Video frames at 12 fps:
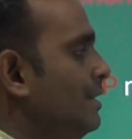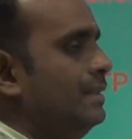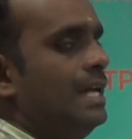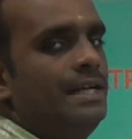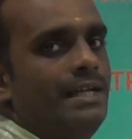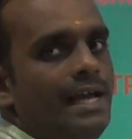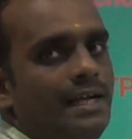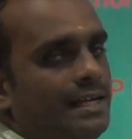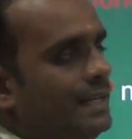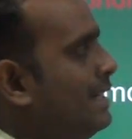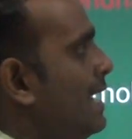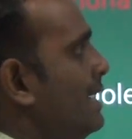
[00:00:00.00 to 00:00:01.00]
The
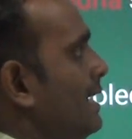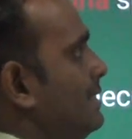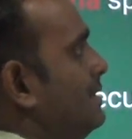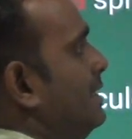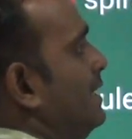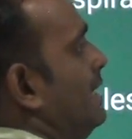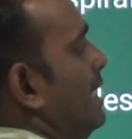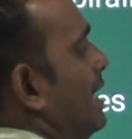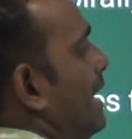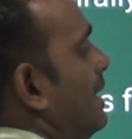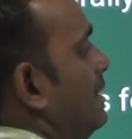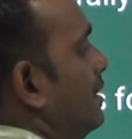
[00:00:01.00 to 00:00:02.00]
neck connects the
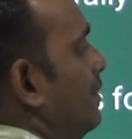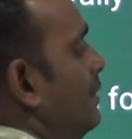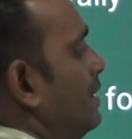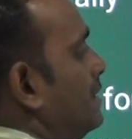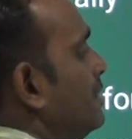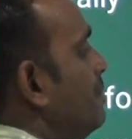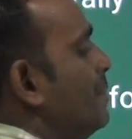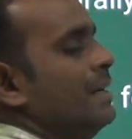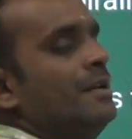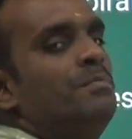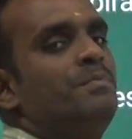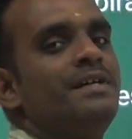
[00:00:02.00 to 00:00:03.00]
head with the
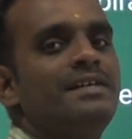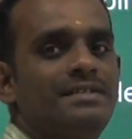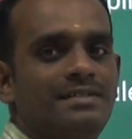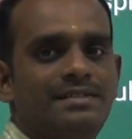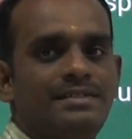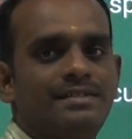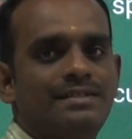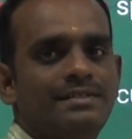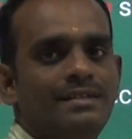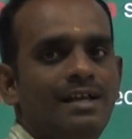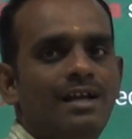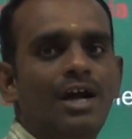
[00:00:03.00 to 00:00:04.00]
middle
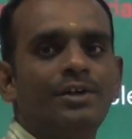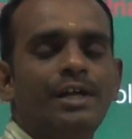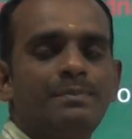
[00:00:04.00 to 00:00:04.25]
piece. Are you